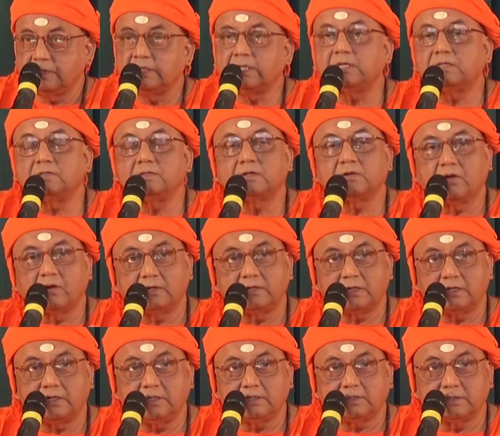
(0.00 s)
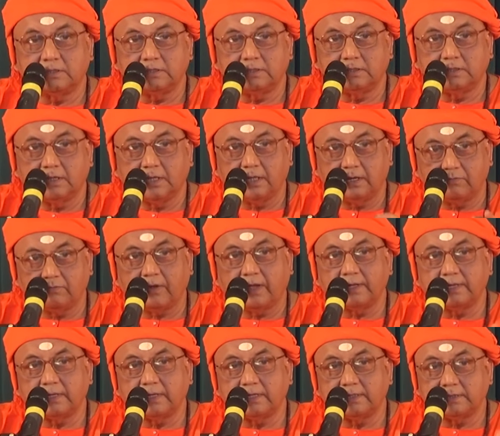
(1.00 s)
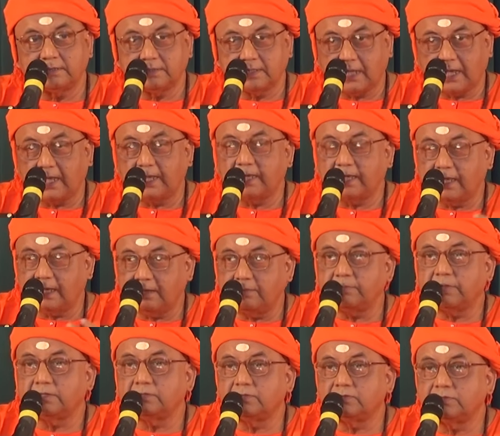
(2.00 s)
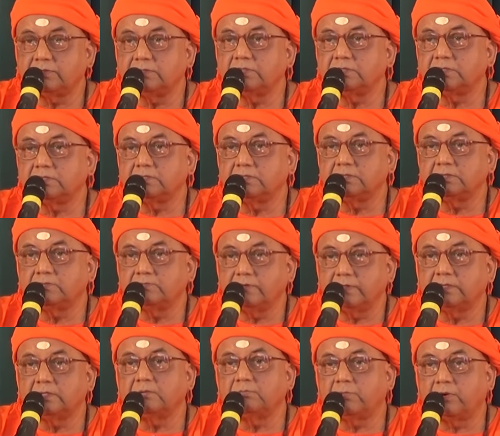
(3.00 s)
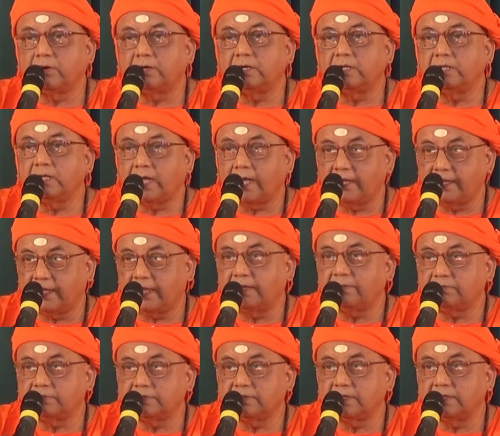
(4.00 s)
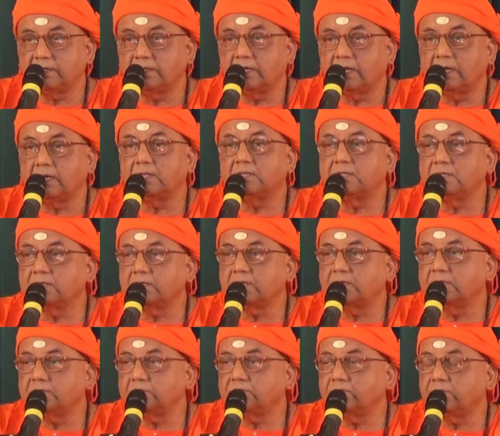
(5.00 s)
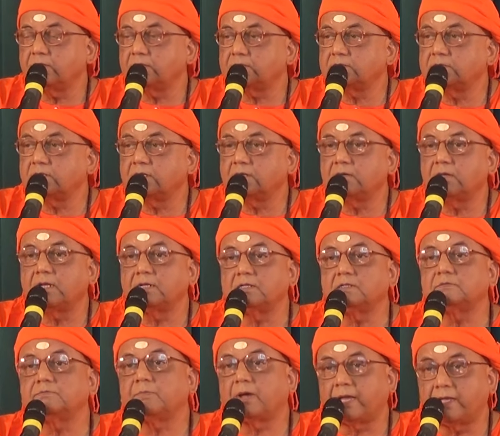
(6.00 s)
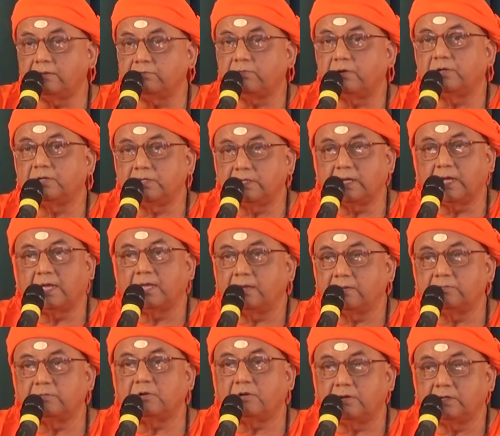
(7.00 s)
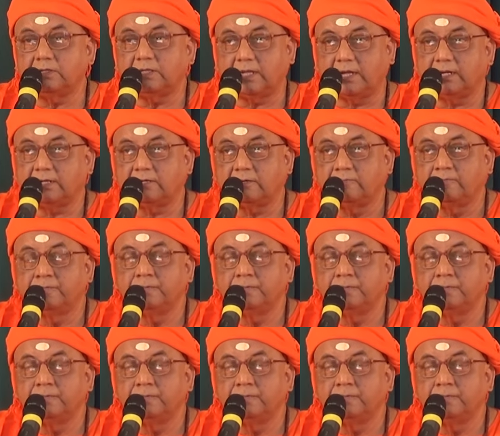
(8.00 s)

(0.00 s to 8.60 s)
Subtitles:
There is a contradiction. In one case, I am associating with the body, I am sick. Another case, we are saying, it is my body, I am not that.